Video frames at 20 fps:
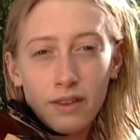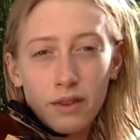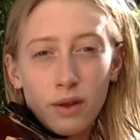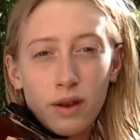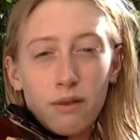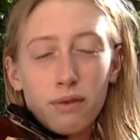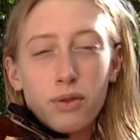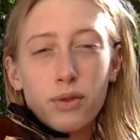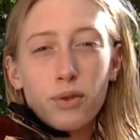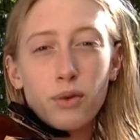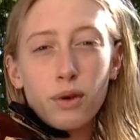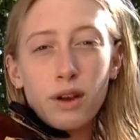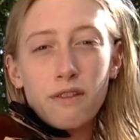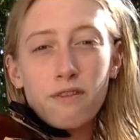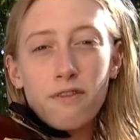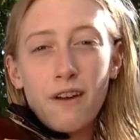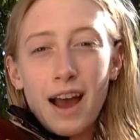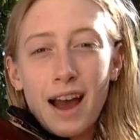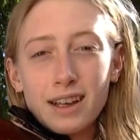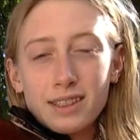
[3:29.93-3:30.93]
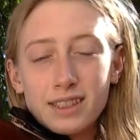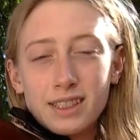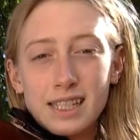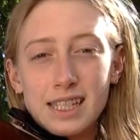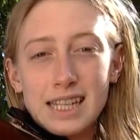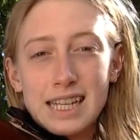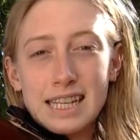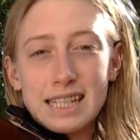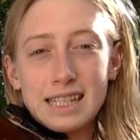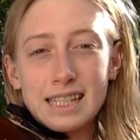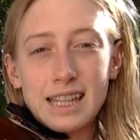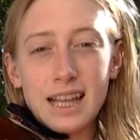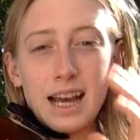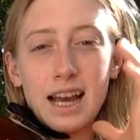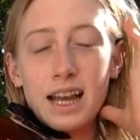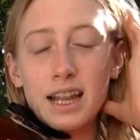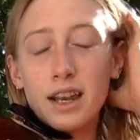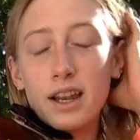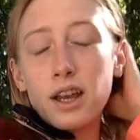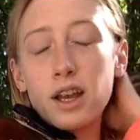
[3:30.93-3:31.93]
you have 3 fast Ds at
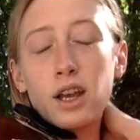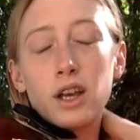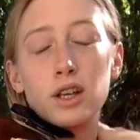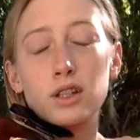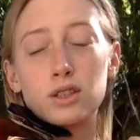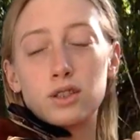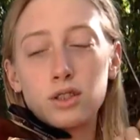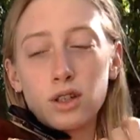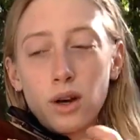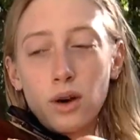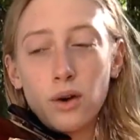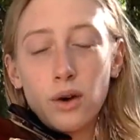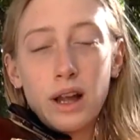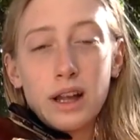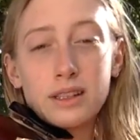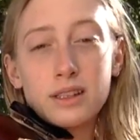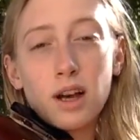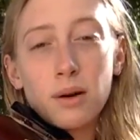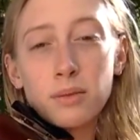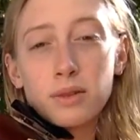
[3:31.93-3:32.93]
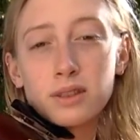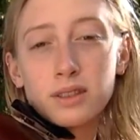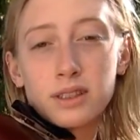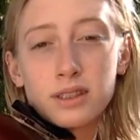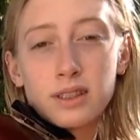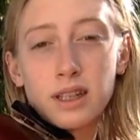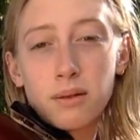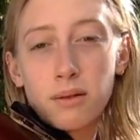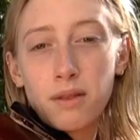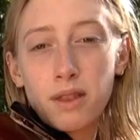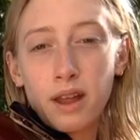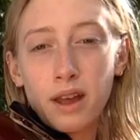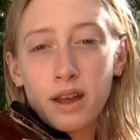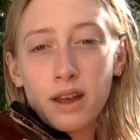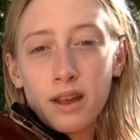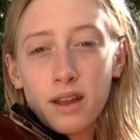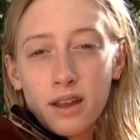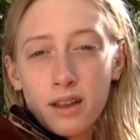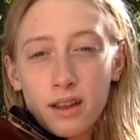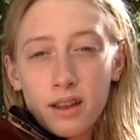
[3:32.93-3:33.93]
the end. So it's almost the same thing.